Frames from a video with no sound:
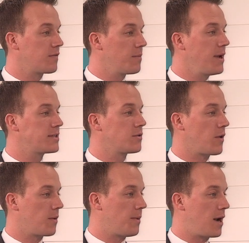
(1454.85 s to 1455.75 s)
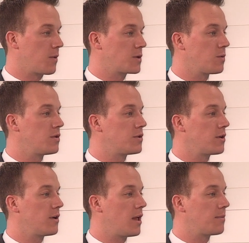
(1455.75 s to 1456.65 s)
inflammation throughout the body, which will in
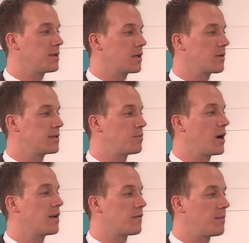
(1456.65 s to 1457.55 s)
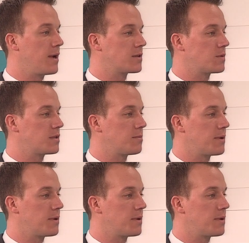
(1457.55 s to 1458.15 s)
turn help decrease brain inflammation, which is I,